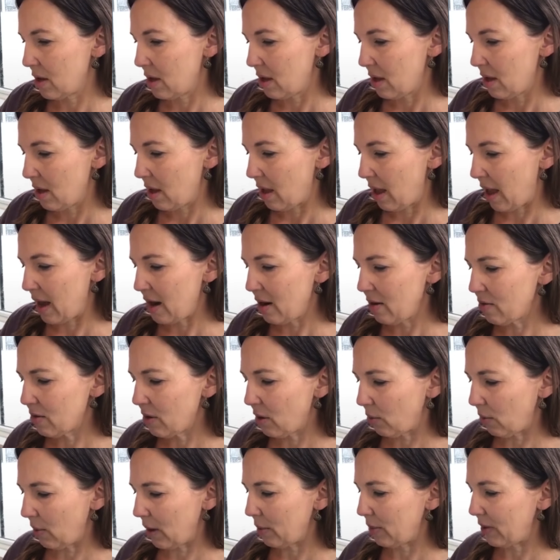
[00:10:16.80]
I don't know
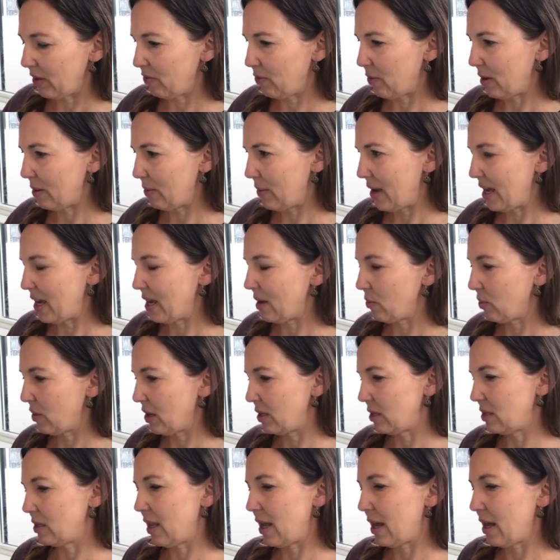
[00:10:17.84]
what we've been making, but it's
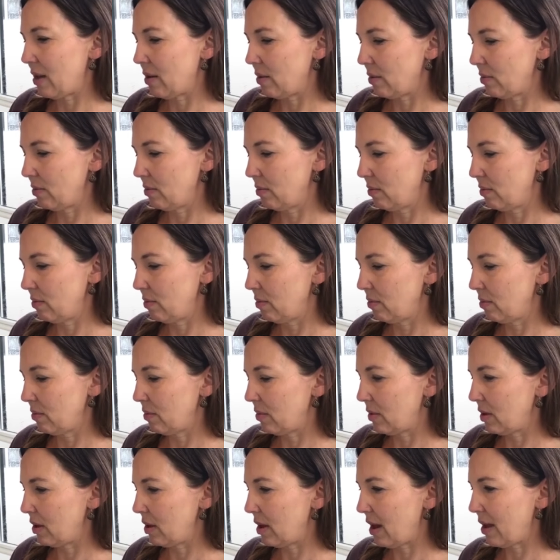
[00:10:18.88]
not
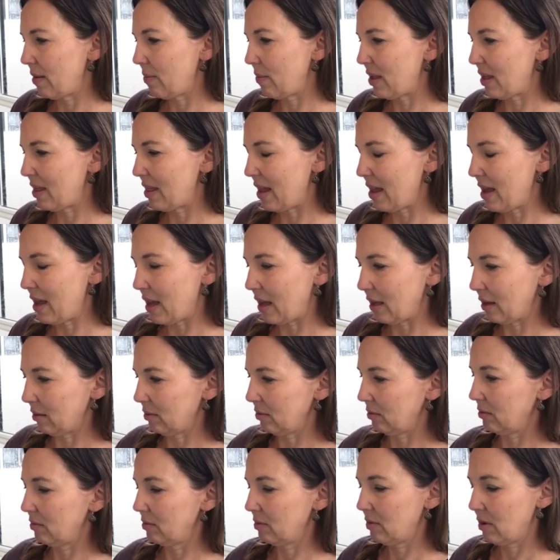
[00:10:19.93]
been that.
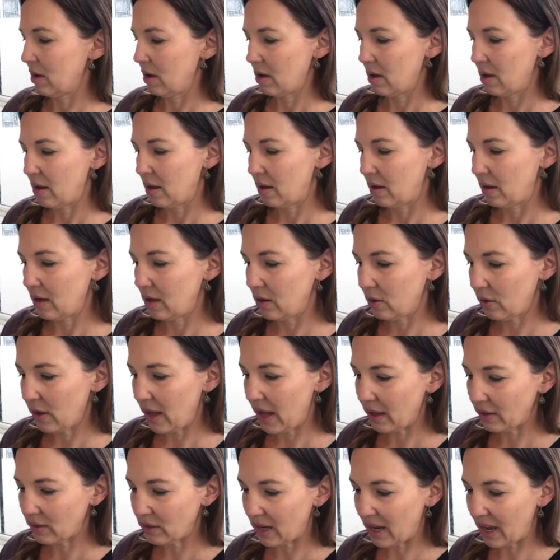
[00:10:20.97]
You know how
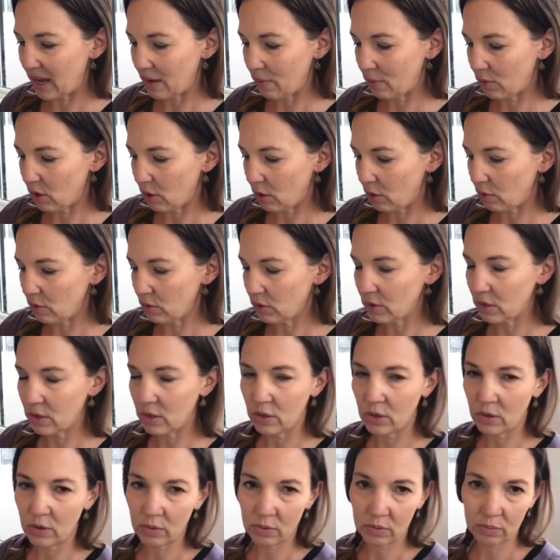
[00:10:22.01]
time goes and
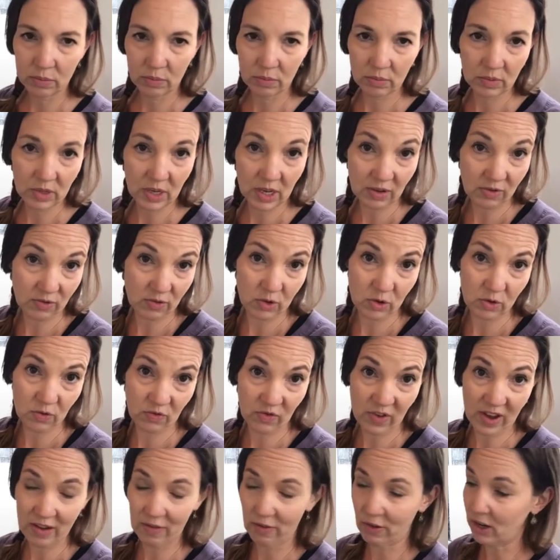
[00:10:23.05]
you get new
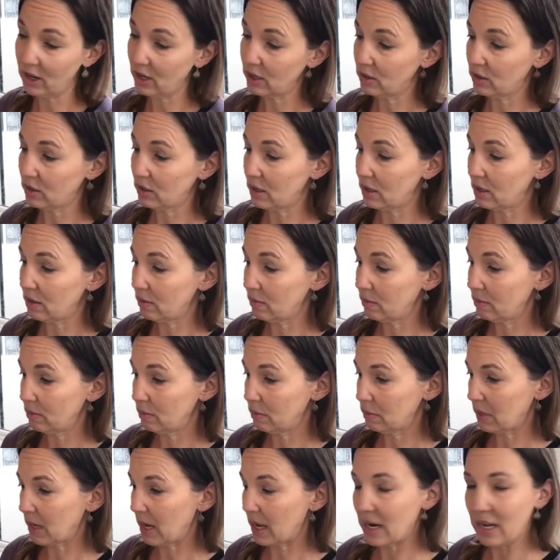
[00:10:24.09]
favorites and
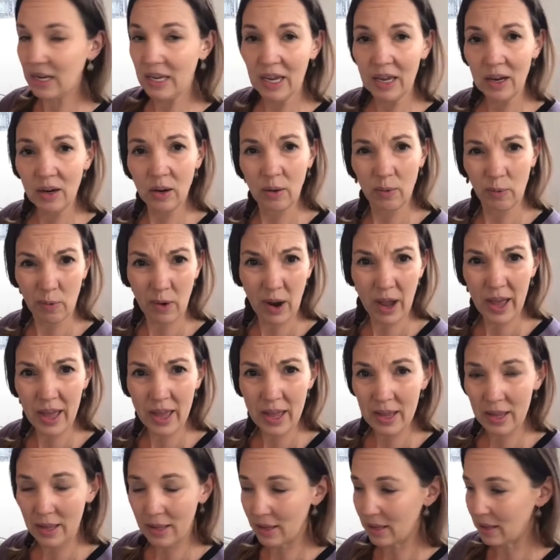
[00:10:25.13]
kind of get in a rut,
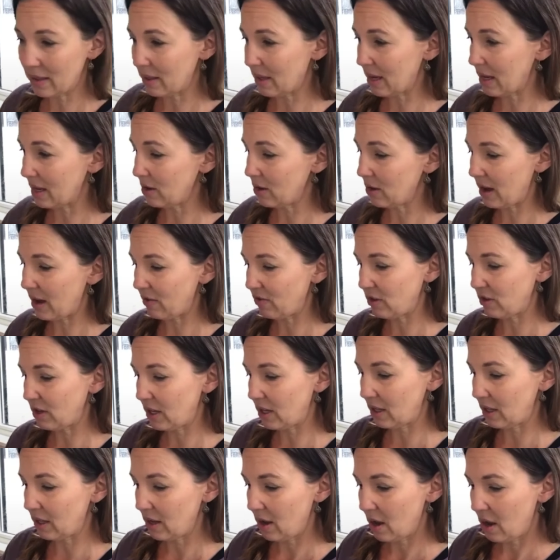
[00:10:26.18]
and then you have to,
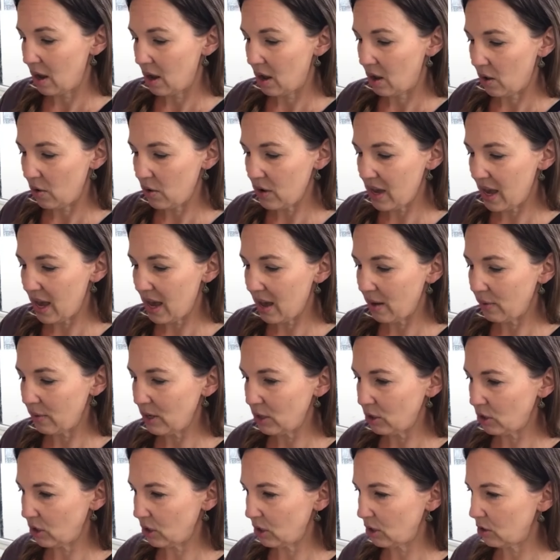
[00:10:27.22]
oh yeah, we used
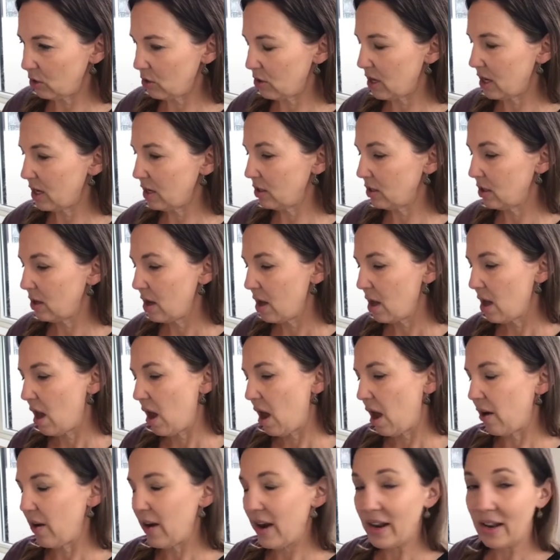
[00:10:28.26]
to do this. All
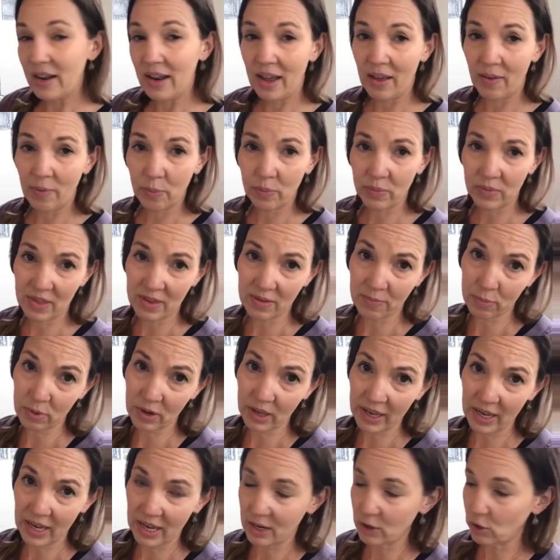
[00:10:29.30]
right, now the really
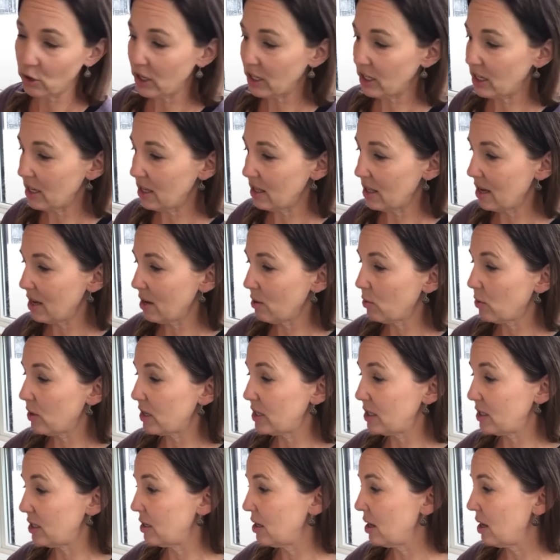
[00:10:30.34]
interesting thing
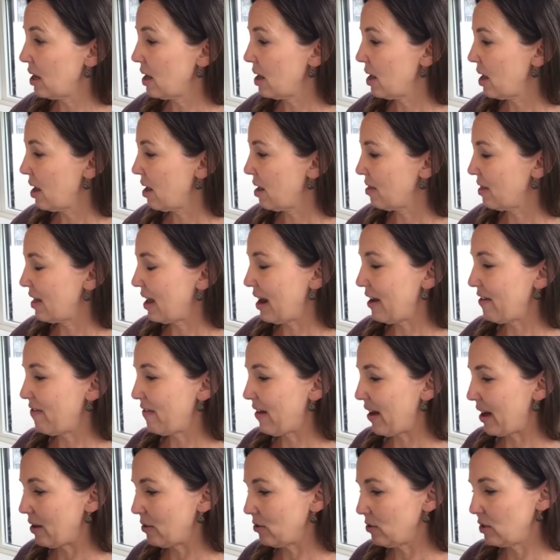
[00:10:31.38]
was that I
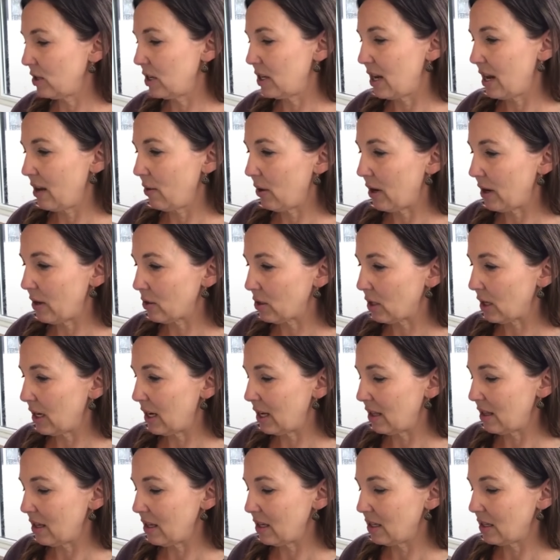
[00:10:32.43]
found today when I was looking at
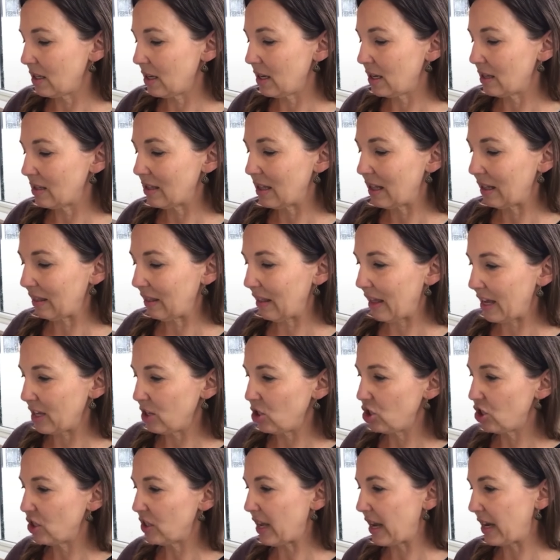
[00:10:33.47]
this is the lunch
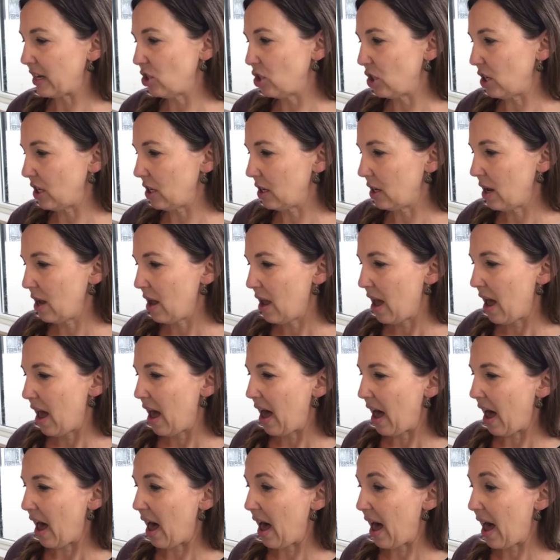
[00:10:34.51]
section.
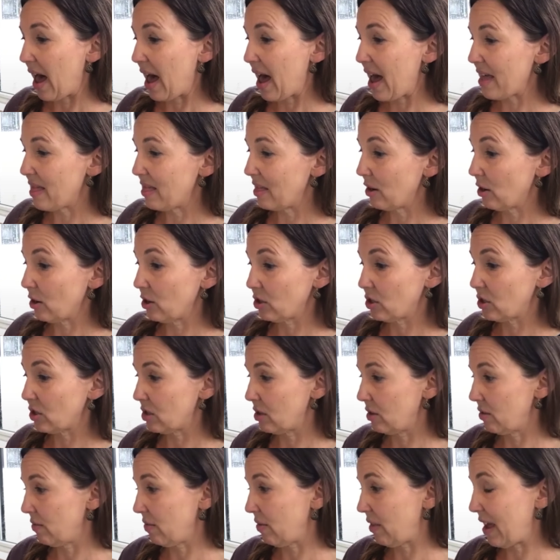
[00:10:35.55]
There's
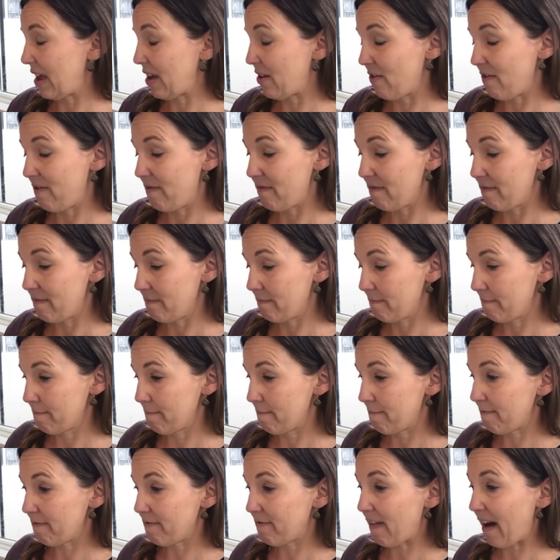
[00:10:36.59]
like
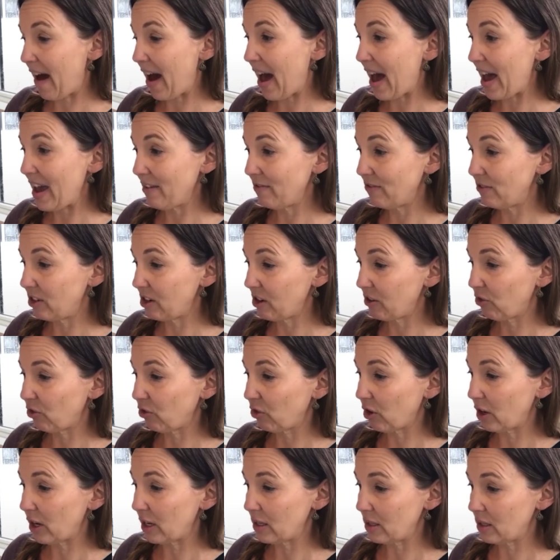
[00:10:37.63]
5
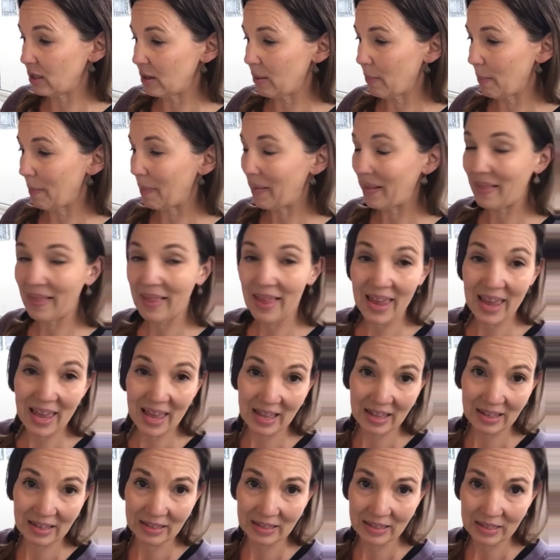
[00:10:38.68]
different plans